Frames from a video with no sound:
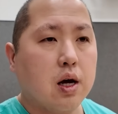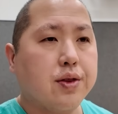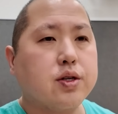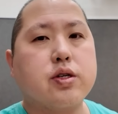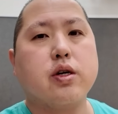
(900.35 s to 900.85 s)

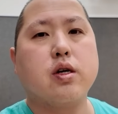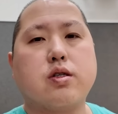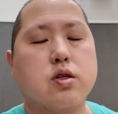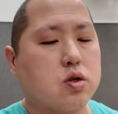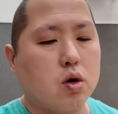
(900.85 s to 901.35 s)
This
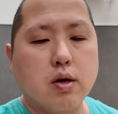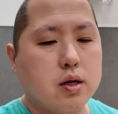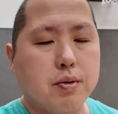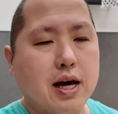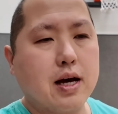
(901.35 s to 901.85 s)
is just going
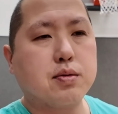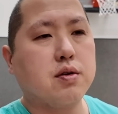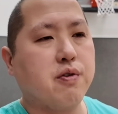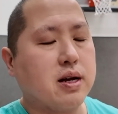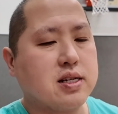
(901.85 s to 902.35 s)
to be
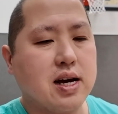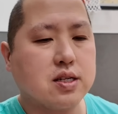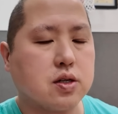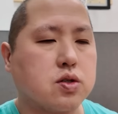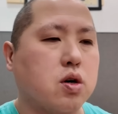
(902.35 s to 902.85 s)
absolutely
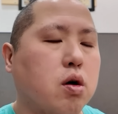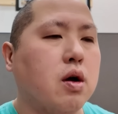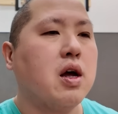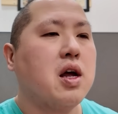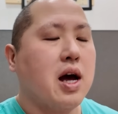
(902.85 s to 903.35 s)
fantastic. So
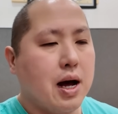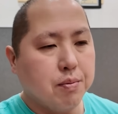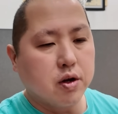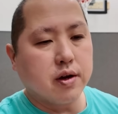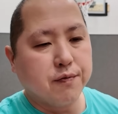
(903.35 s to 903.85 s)
I'm
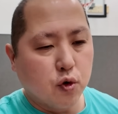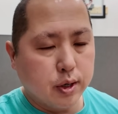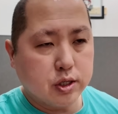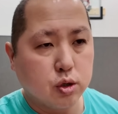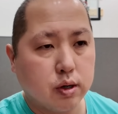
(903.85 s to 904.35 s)
looking
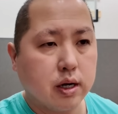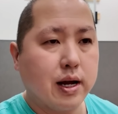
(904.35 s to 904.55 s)
forward to it.